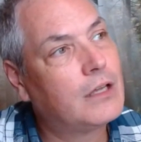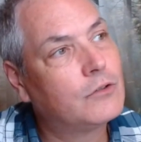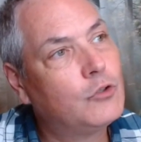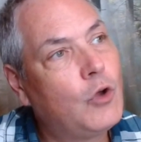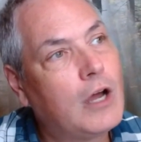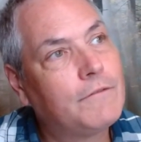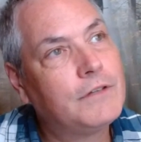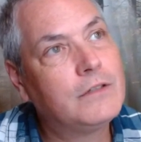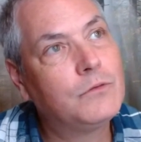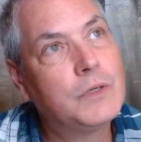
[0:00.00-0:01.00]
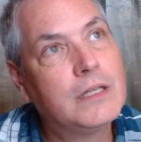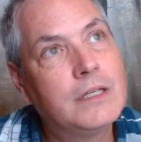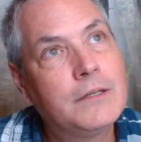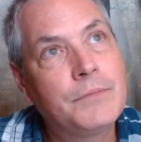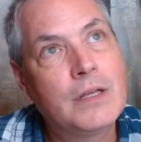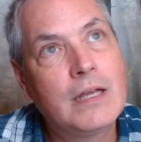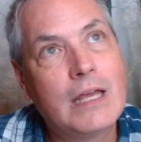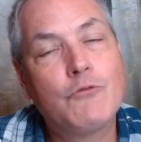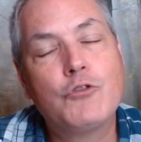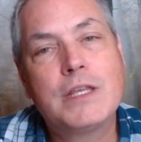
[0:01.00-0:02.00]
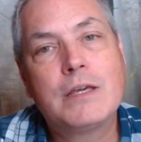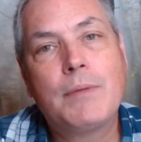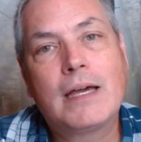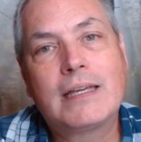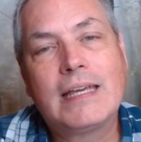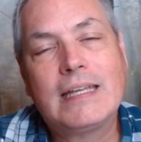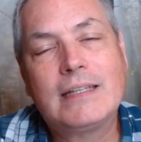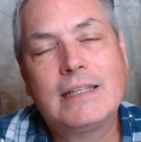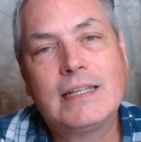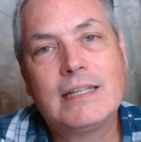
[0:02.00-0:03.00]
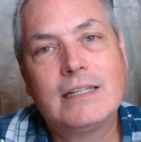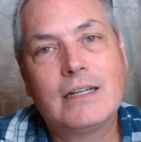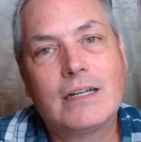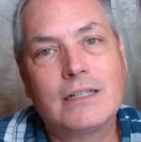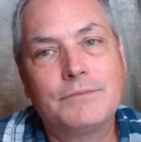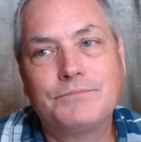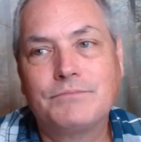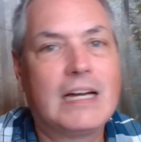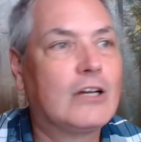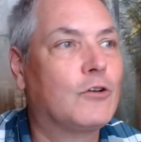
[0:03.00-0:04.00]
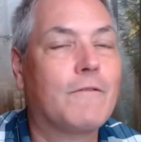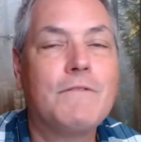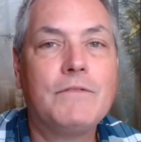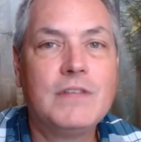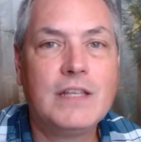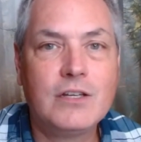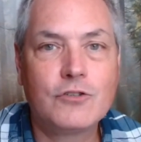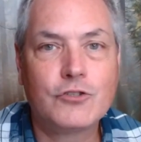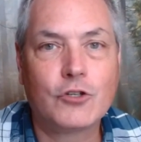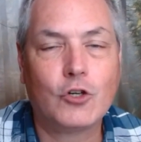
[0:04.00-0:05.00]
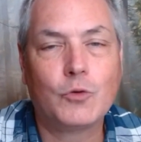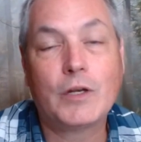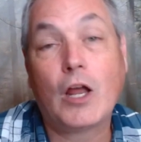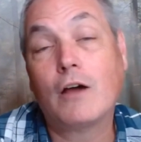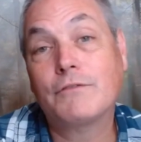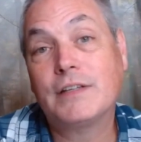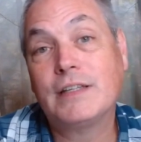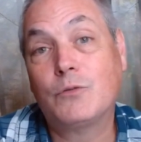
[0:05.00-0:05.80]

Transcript: Too often if you think back in the I don't know, 50 years ago, when often there